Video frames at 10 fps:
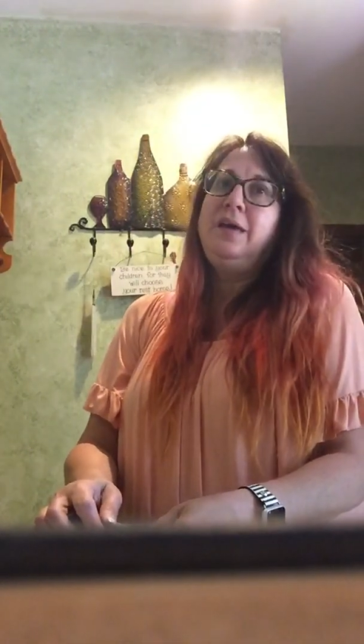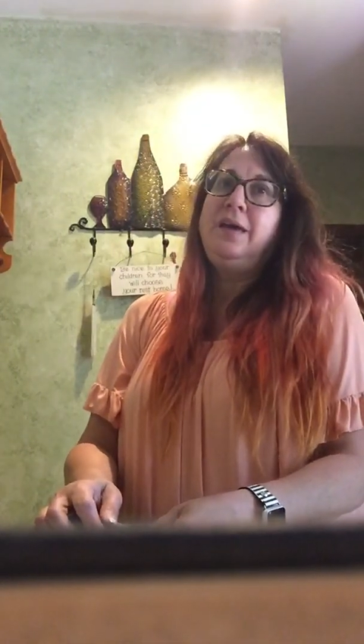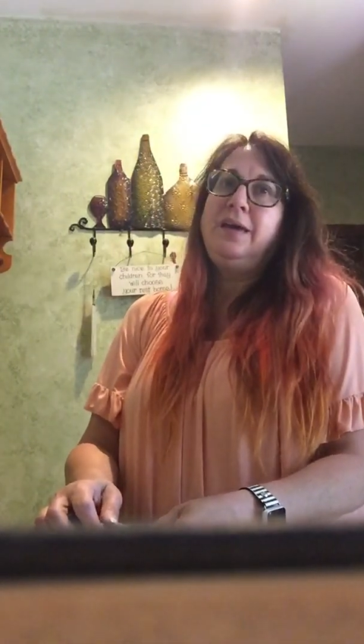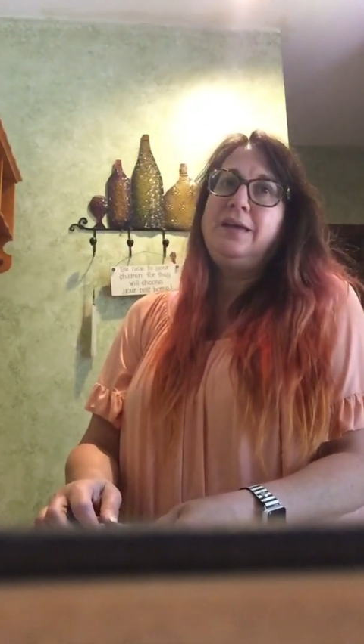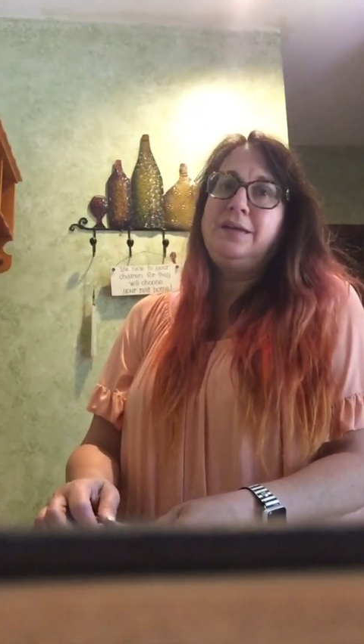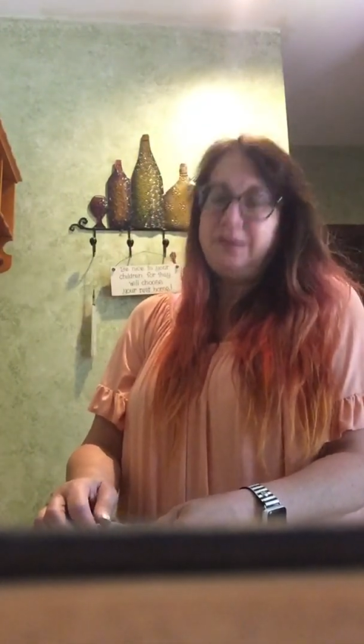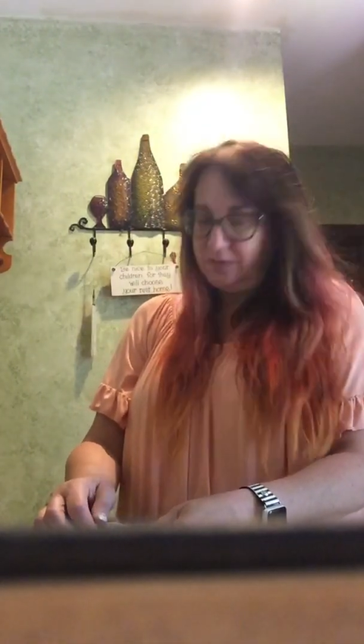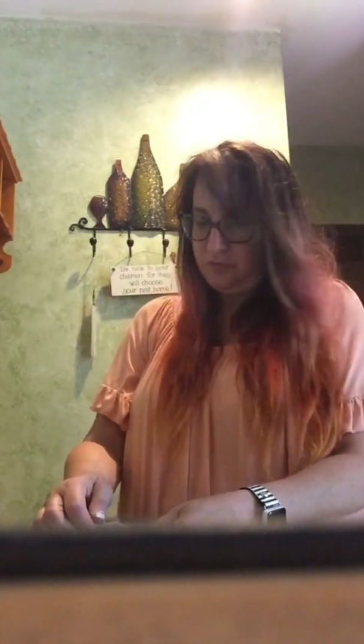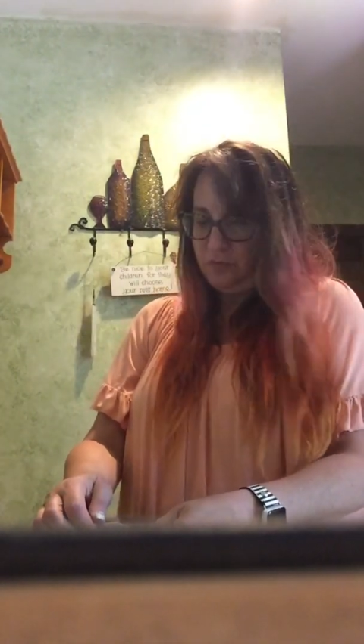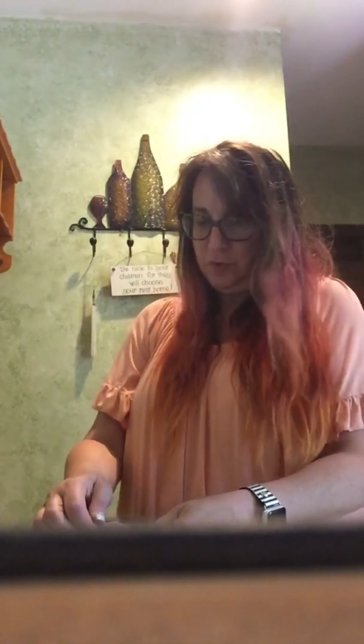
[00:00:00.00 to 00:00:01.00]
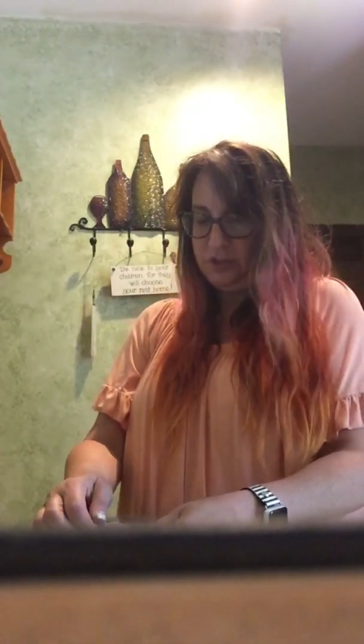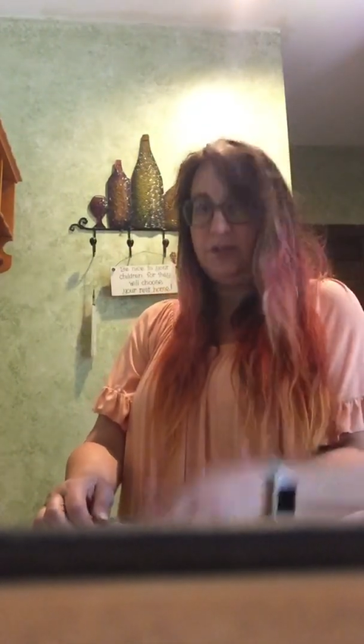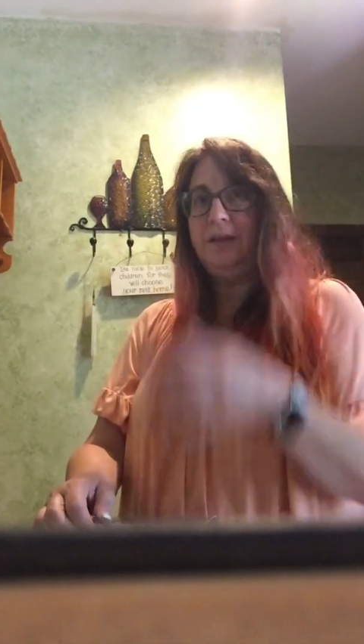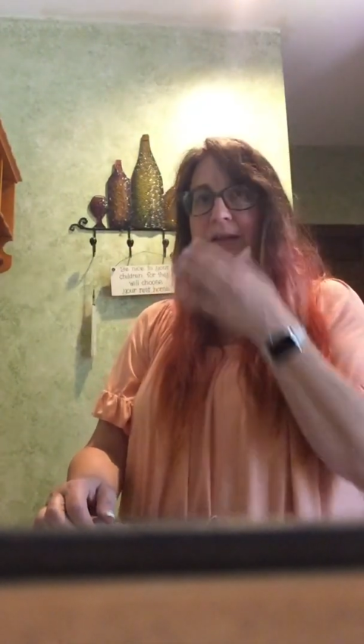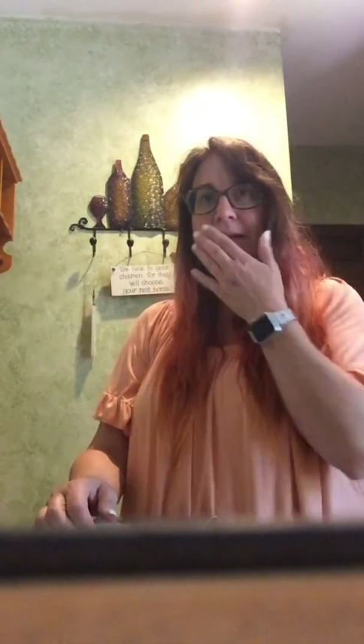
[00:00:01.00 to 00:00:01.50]
and
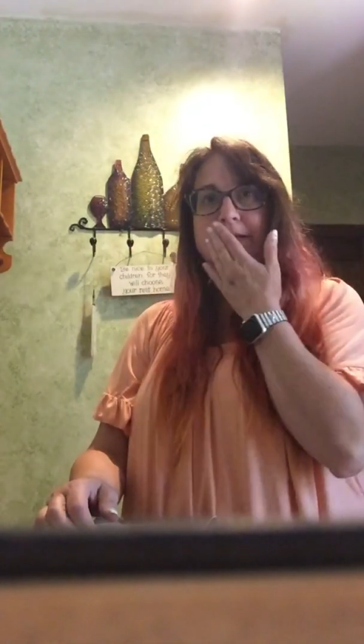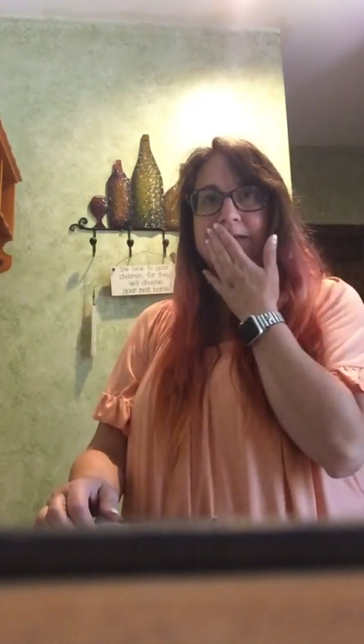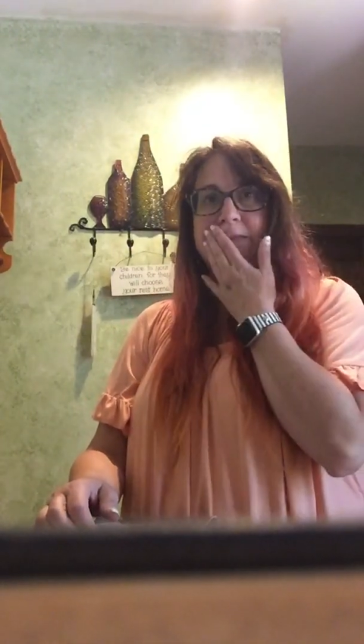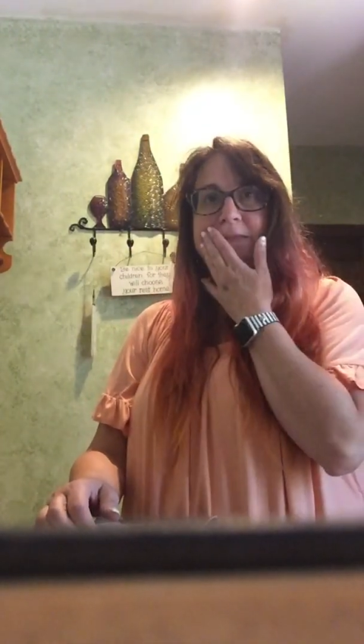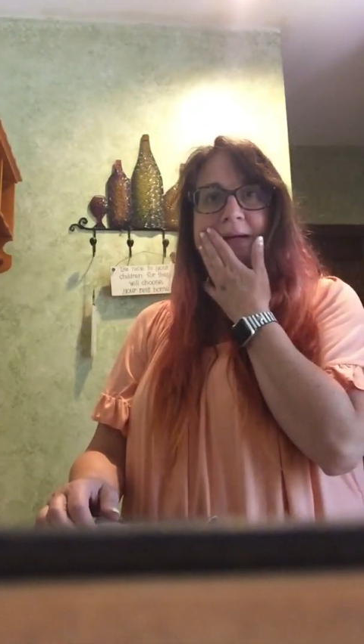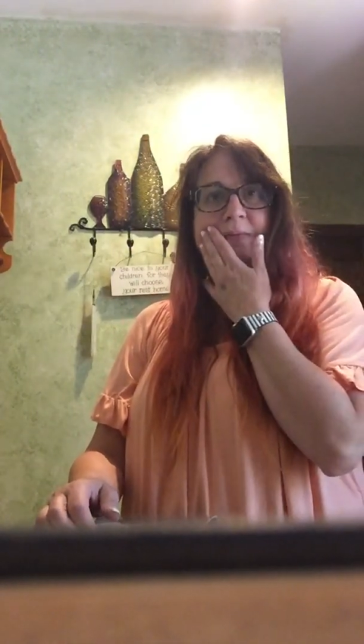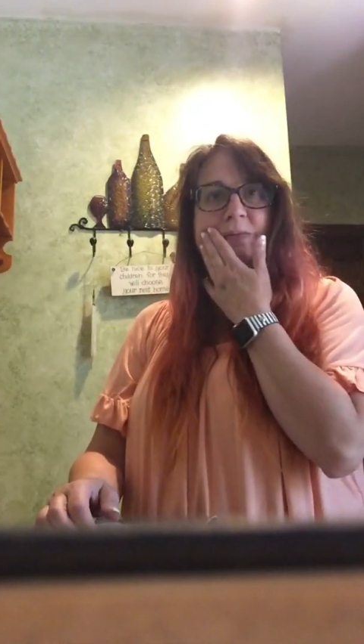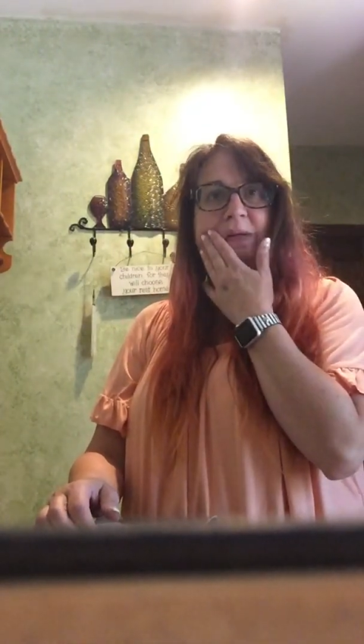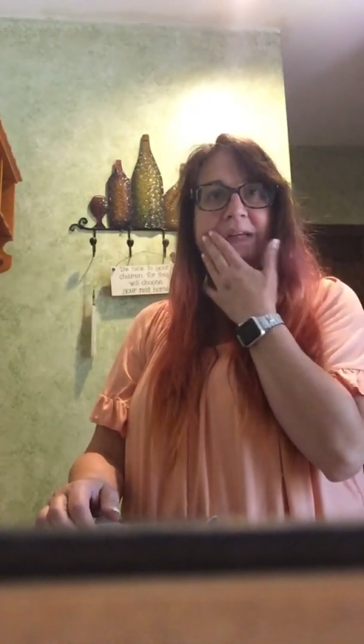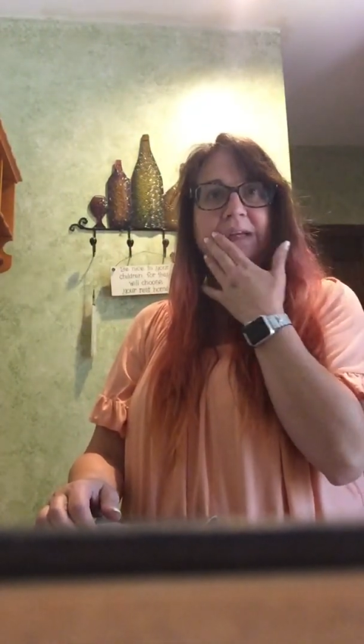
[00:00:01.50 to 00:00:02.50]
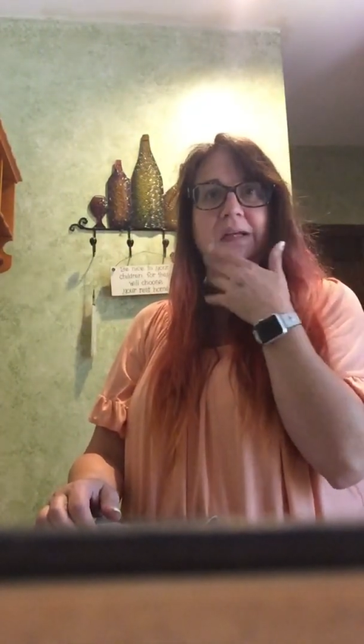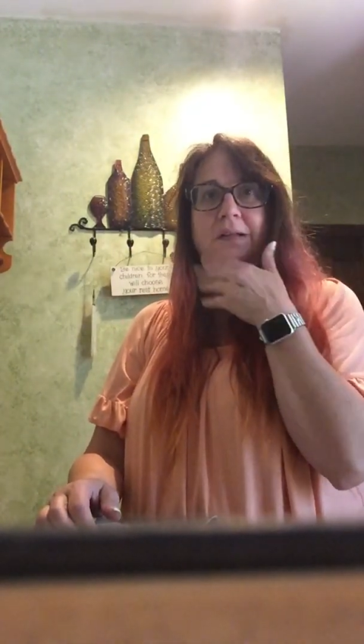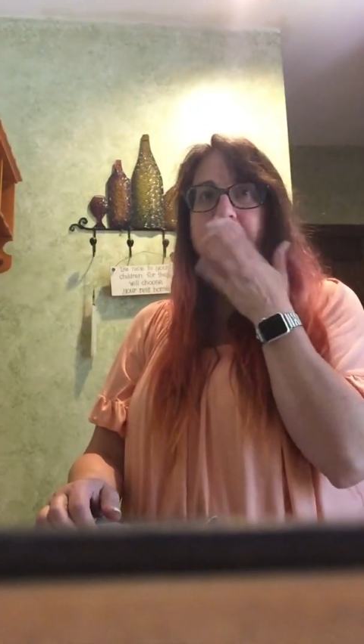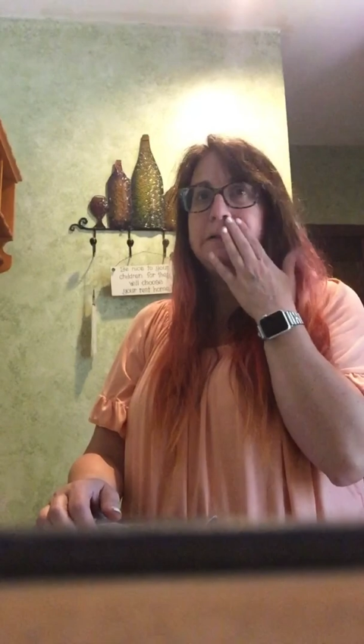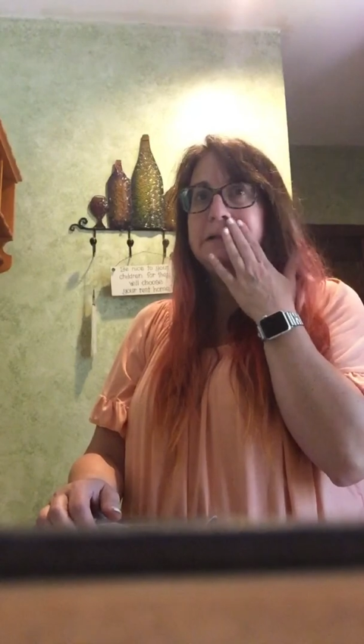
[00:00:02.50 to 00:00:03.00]
unfortunately sometimes we need
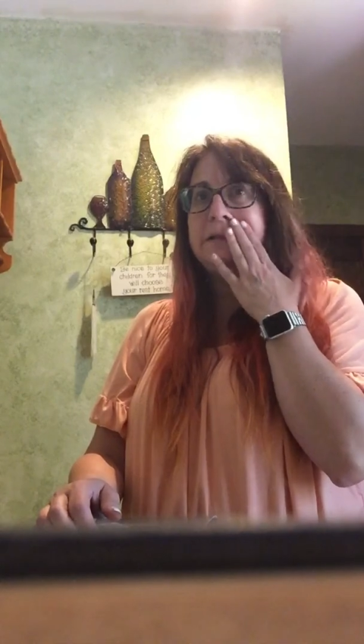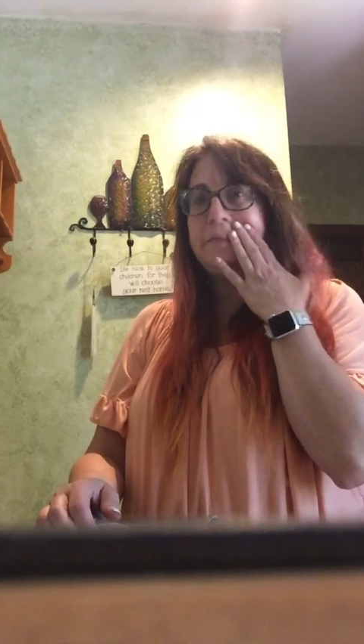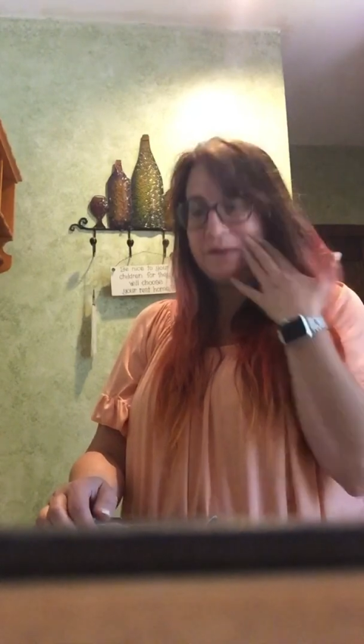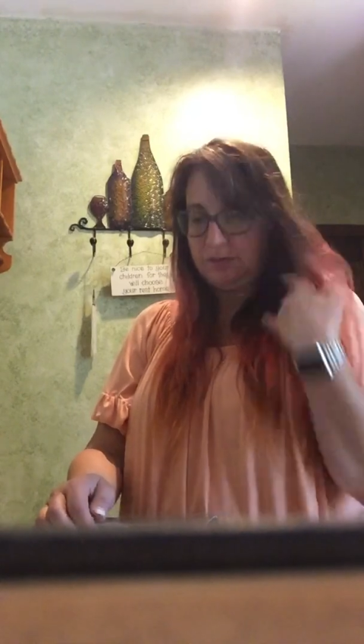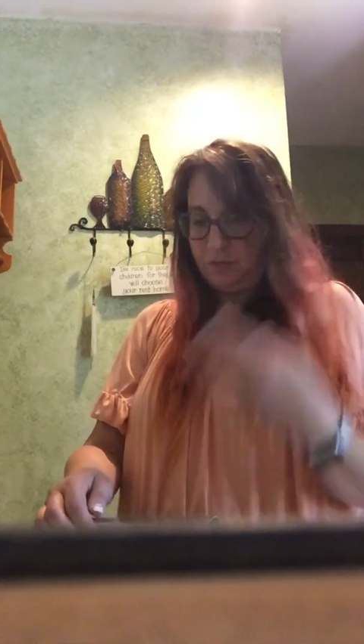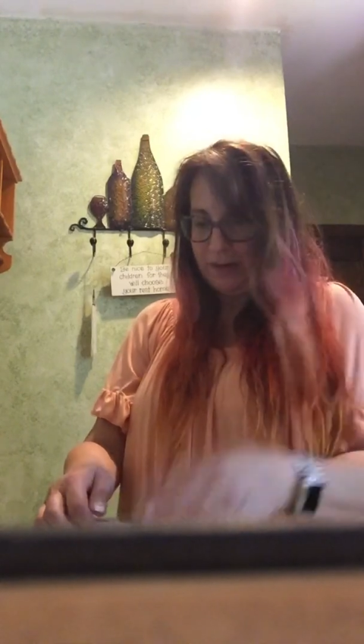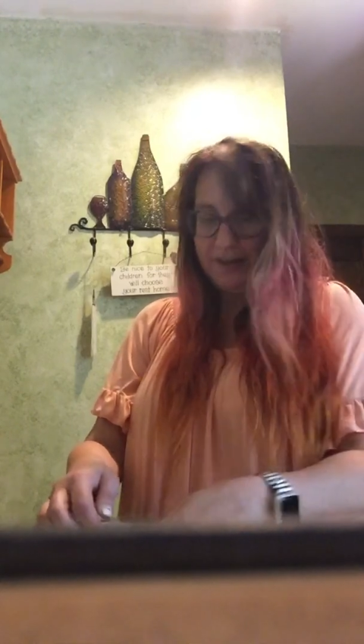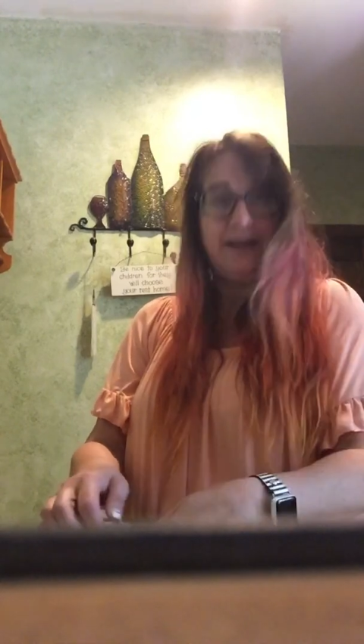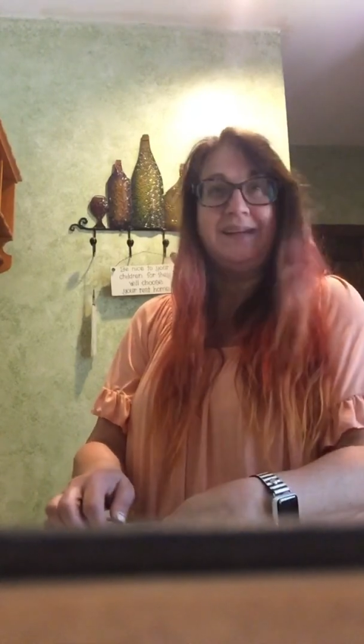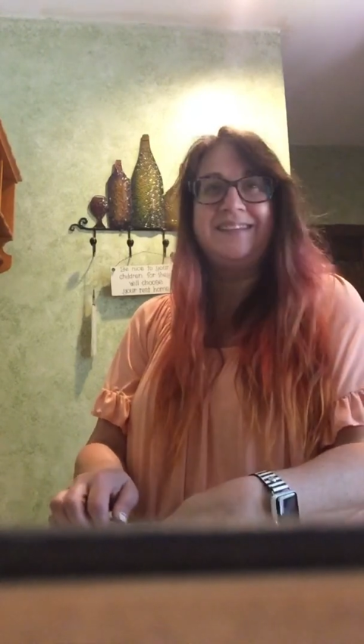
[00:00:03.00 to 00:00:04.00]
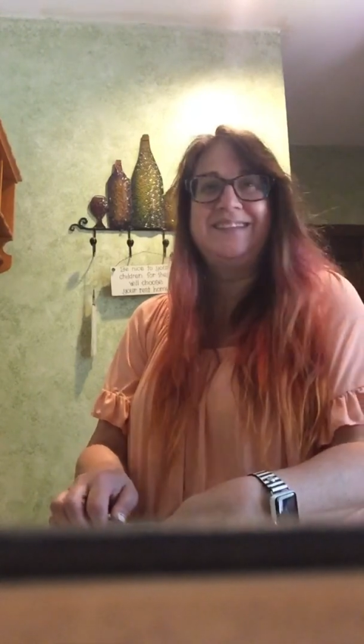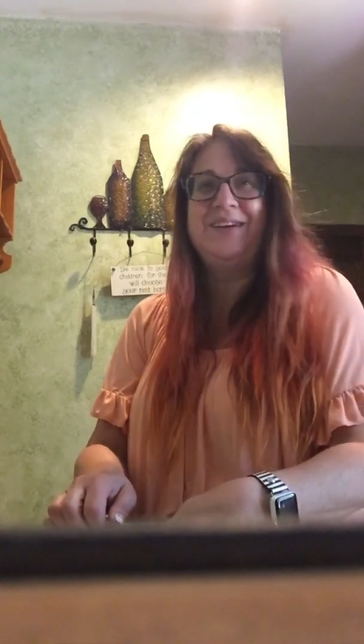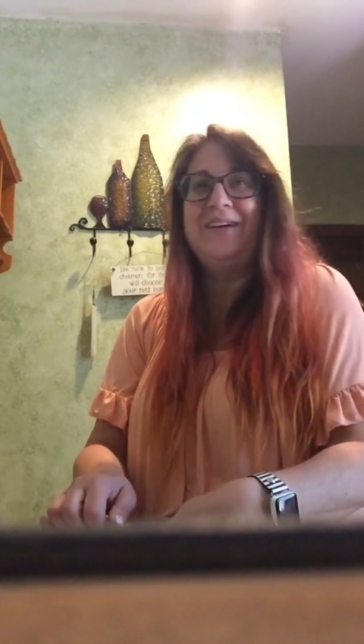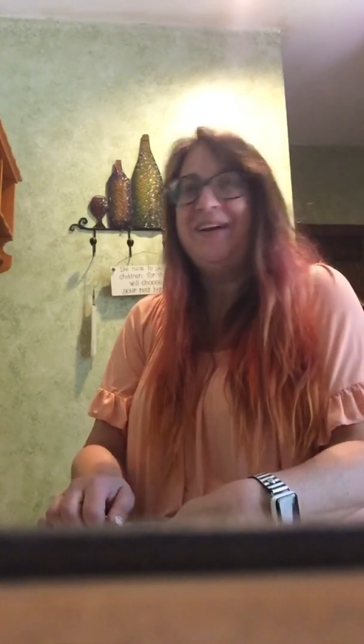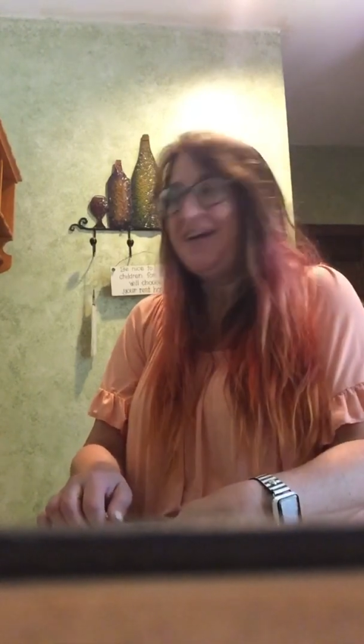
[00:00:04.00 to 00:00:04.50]
a little bit of wax.